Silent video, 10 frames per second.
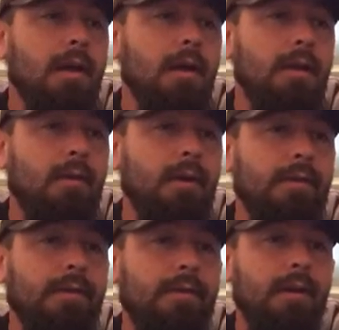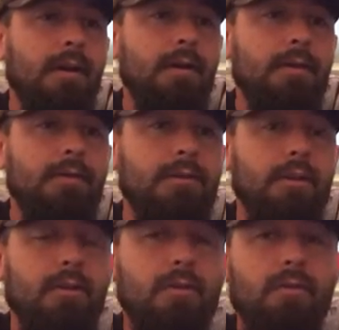Anyways,
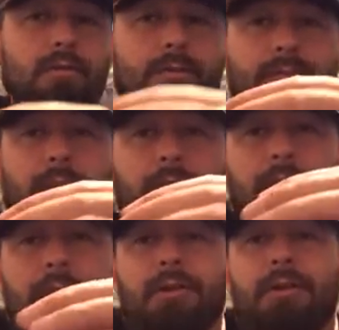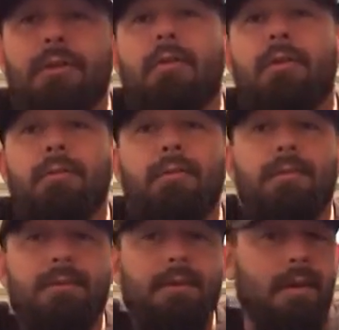so yeah, she went
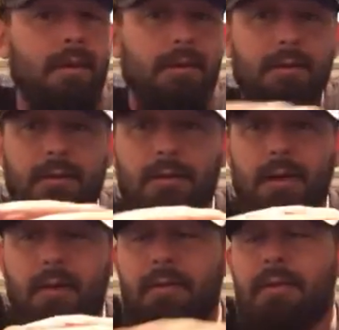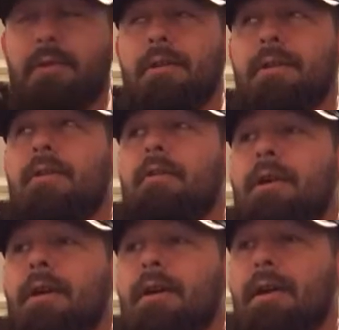and did a cover and all
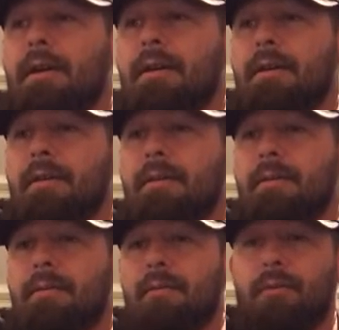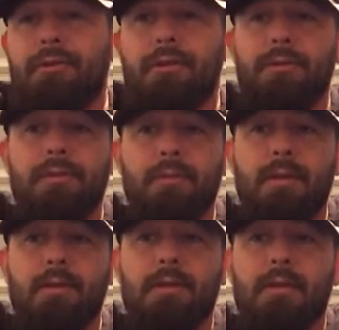that. I went through,
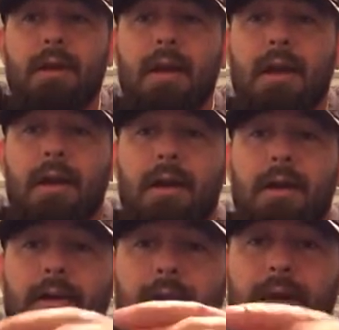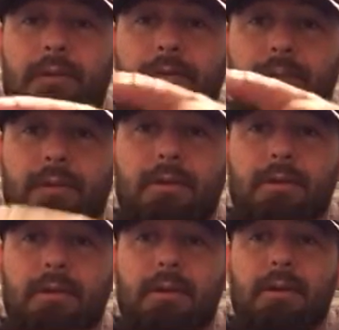submitted it, and
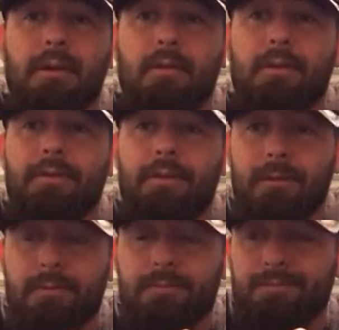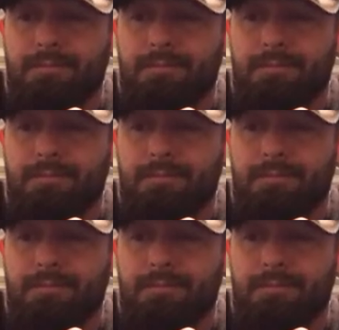it went through.